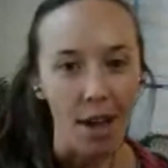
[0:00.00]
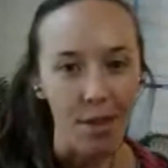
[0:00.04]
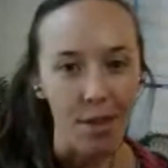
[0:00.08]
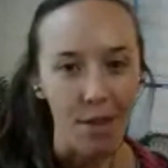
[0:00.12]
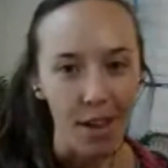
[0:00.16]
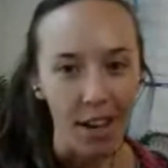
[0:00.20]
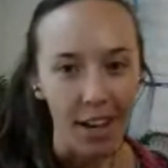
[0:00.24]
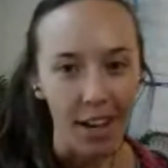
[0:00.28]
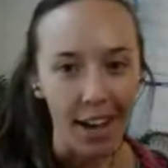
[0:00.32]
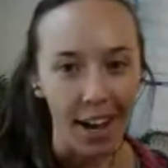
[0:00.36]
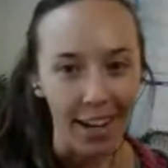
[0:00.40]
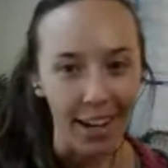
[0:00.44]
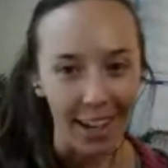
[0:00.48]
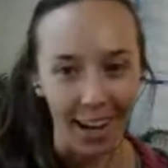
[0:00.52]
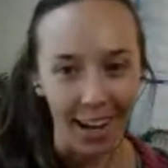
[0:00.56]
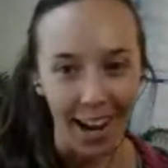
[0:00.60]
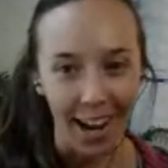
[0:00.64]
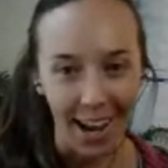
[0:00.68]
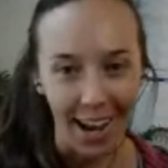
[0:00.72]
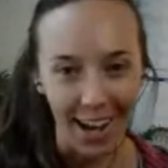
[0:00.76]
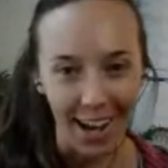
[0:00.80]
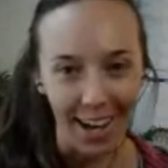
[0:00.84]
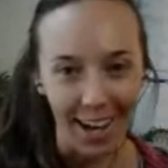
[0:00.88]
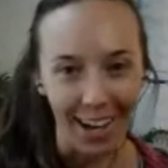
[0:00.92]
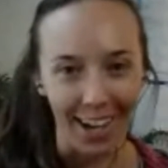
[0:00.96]
I think I
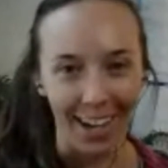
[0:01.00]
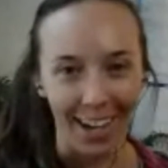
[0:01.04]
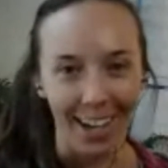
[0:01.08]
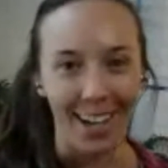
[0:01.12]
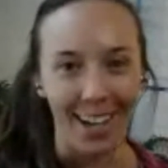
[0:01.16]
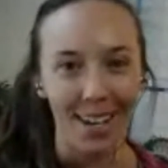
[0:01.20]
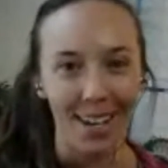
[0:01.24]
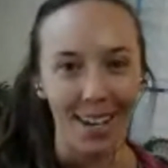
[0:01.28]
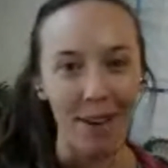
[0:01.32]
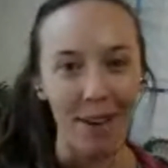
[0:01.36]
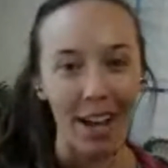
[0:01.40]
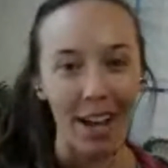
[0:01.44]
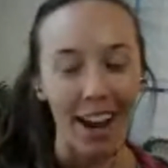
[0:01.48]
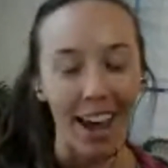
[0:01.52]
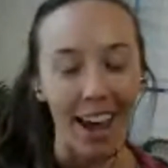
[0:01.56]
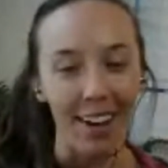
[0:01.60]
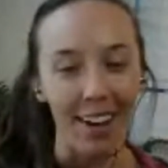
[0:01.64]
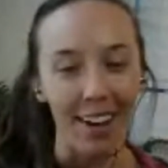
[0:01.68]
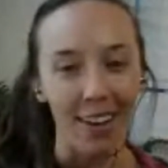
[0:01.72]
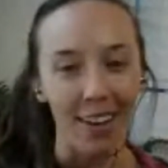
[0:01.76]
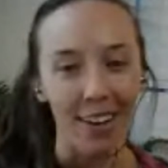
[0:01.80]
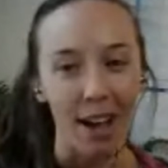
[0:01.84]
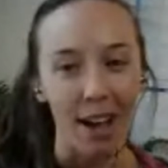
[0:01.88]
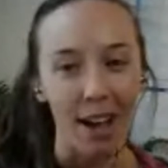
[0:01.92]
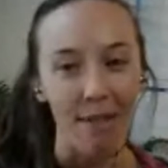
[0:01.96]
could hang, but
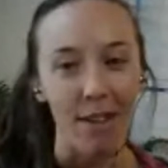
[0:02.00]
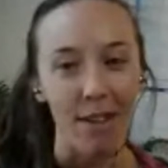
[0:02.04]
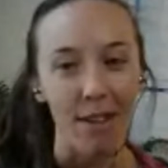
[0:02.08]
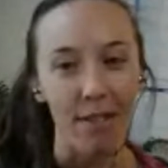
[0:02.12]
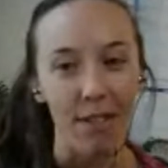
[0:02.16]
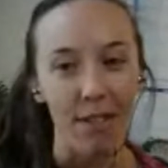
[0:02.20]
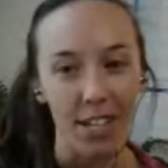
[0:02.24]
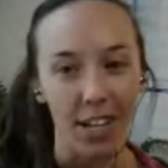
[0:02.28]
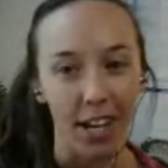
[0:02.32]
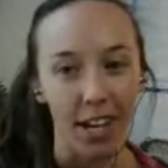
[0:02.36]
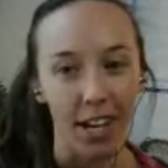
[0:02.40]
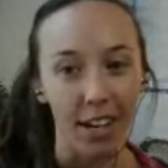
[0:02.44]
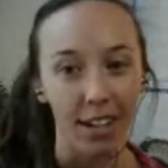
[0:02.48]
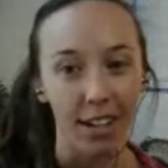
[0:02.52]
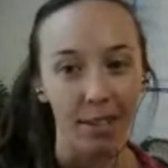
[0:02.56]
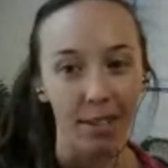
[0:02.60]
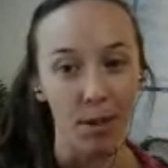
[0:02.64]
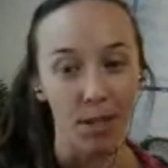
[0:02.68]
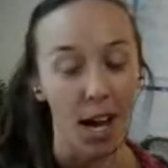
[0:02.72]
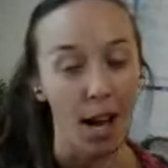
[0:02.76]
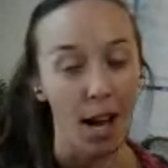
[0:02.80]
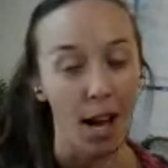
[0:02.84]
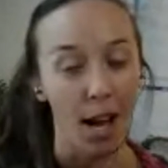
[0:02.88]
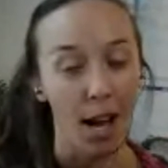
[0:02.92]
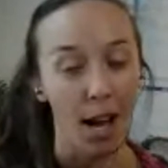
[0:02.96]
I've never done
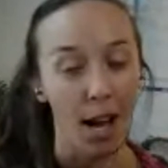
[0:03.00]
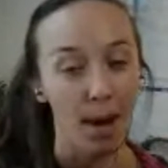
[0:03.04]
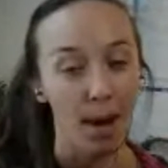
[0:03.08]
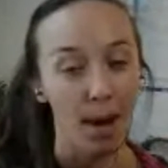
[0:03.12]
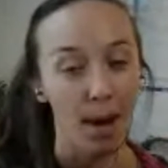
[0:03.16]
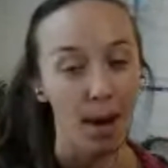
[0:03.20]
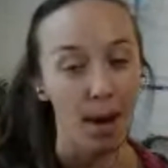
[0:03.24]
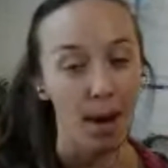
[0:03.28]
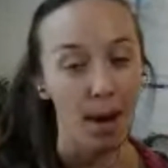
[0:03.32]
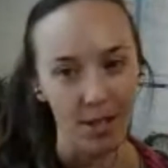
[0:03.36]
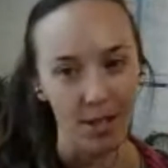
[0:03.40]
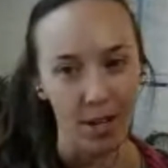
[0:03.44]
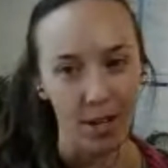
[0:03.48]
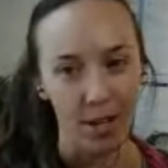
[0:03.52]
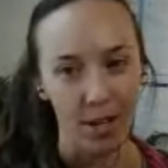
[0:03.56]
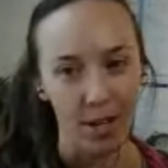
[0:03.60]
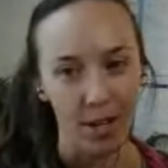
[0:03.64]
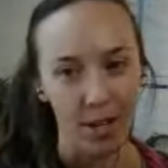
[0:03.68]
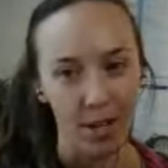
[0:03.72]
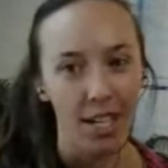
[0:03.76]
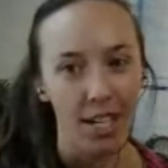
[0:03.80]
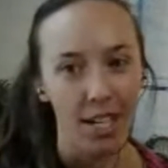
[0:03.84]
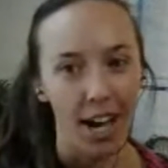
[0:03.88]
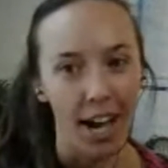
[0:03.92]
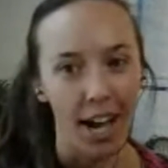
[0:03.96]
most of the obstacles,
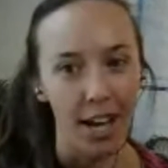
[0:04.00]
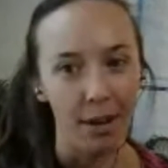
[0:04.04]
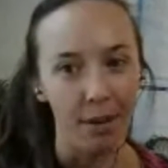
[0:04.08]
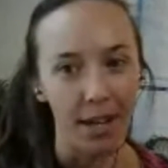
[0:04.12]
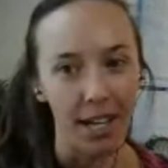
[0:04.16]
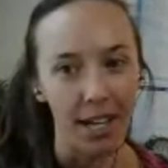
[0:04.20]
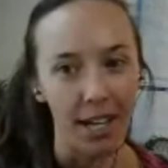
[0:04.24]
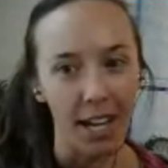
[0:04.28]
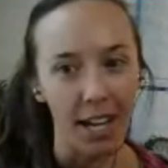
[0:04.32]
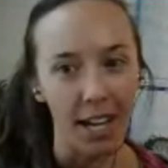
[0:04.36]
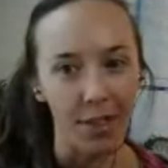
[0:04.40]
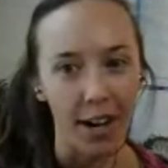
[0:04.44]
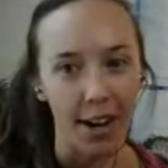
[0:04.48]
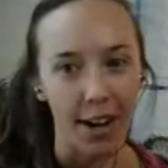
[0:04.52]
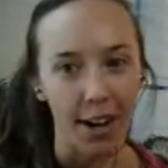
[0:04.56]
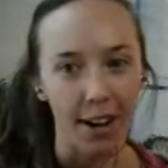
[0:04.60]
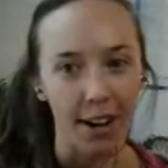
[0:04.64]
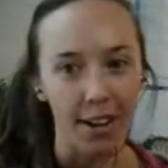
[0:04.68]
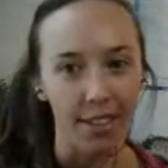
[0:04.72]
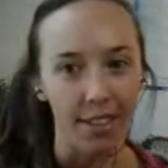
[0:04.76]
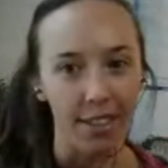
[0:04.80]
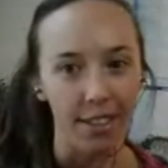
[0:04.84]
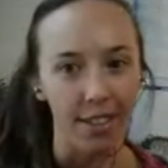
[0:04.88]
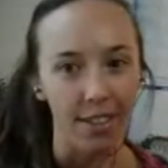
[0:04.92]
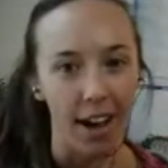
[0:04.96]
so I don't want to
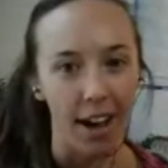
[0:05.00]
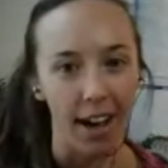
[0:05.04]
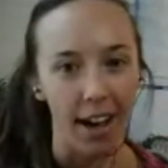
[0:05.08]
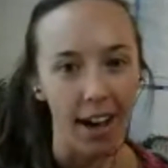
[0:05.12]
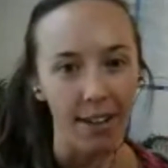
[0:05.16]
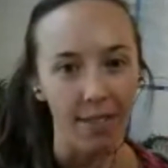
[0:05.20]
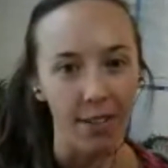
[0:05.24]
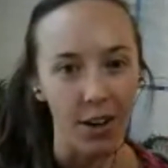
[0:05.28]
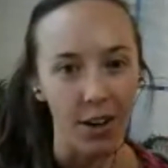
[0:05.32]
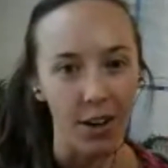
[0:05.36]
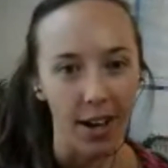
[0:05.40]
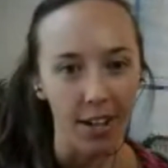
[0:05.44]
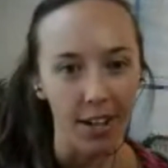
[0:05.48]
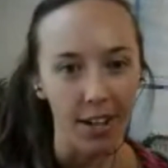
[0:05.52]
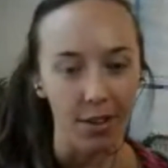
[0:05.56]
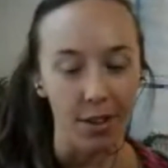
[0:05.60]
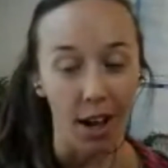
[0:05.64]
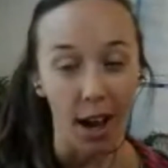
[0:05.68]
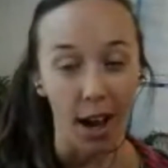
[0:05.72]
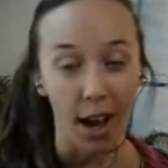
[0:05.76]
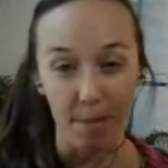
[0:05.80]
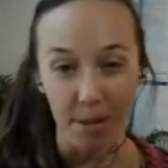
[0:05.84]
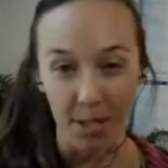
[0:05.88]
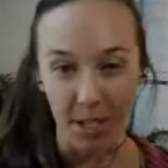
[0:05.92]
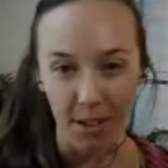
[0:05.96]
get there and not even know how
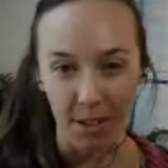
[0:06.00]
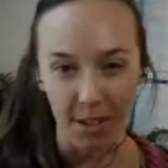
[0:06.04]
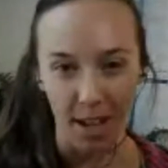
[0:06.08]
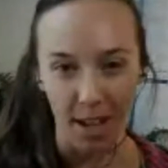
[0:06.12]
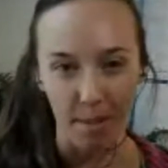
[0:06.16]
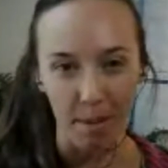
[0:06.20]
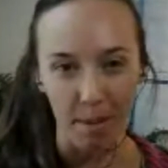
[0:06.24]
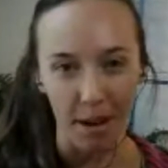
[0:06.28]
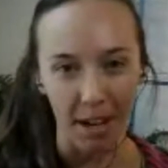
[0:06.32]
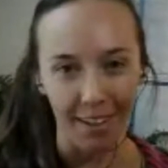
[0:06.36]
to do the obstacle.